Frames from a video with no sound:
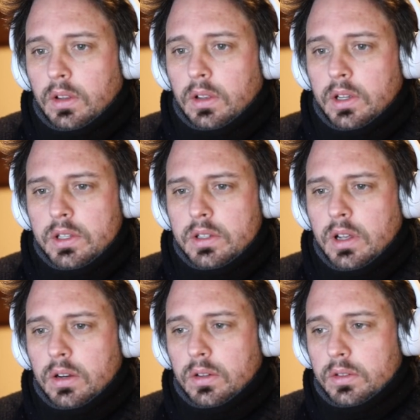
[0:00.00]
Because it's
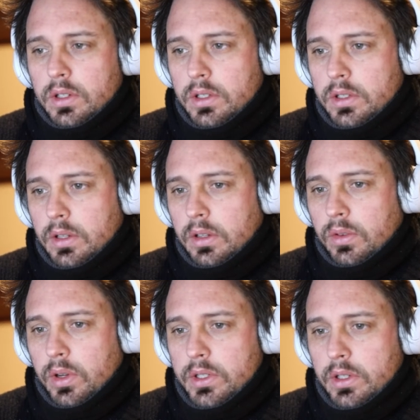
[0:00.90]
not all just a
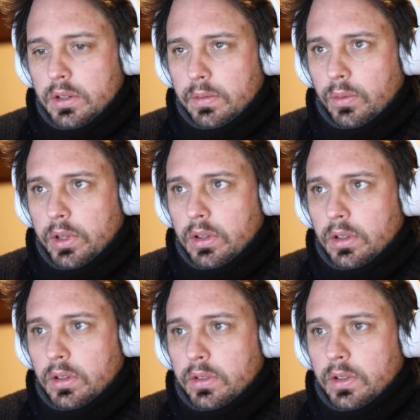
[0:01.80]
question of what
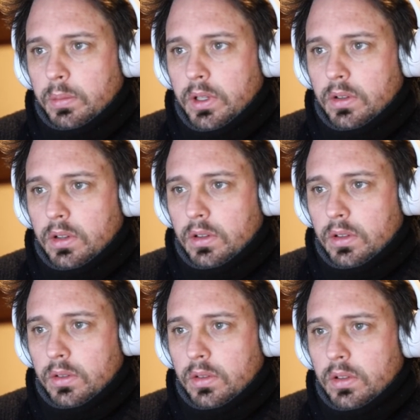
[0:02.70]
the CPU can
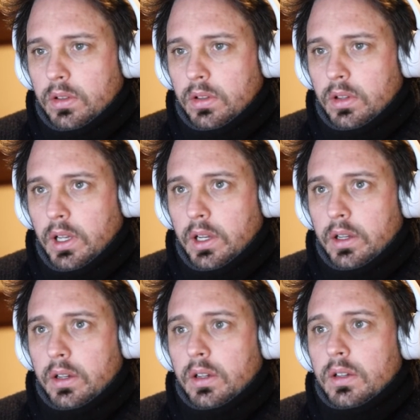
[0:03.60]
do. Like,